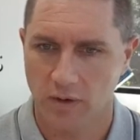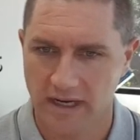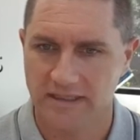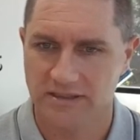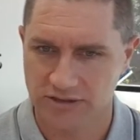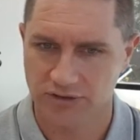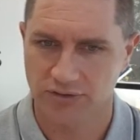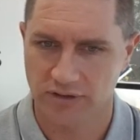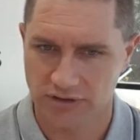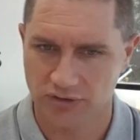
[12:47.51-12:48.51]
when to
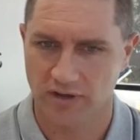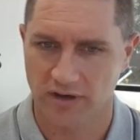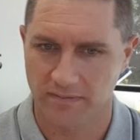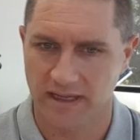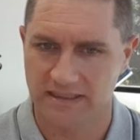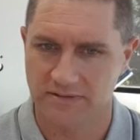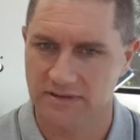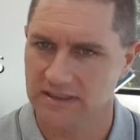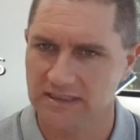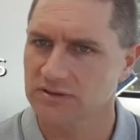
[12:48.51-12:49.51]
do the joint
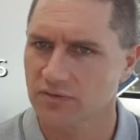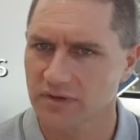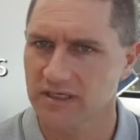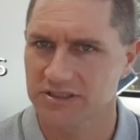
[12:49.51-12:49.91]
replacement doesn't really